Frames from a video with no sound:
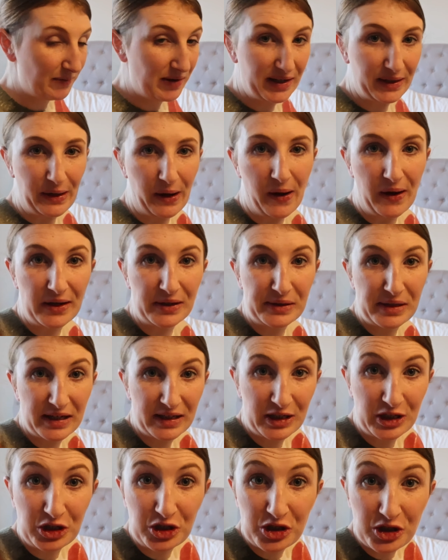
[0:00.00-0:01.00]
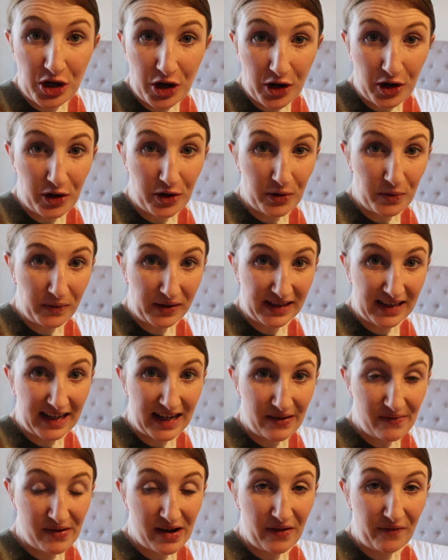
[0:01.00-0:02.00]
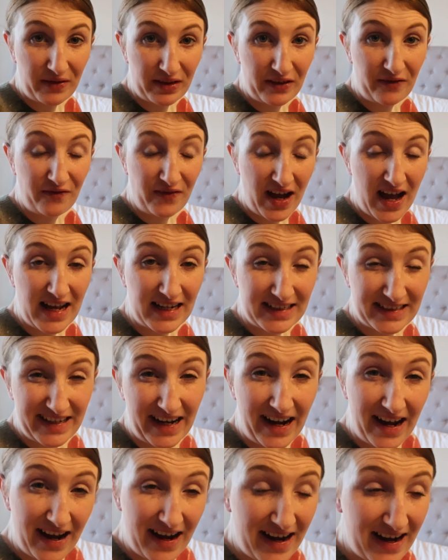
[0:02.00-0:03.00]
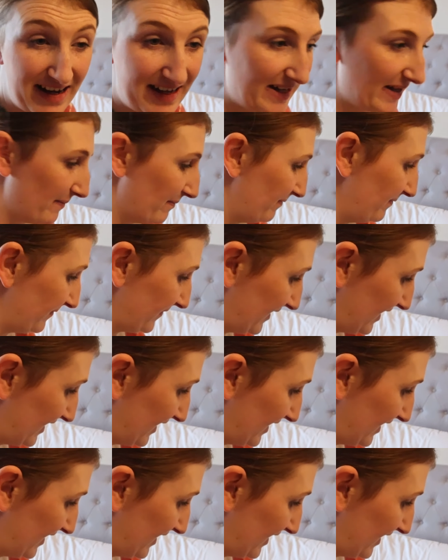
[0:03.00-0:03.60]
We're going to the zoo with Olivia for the first time.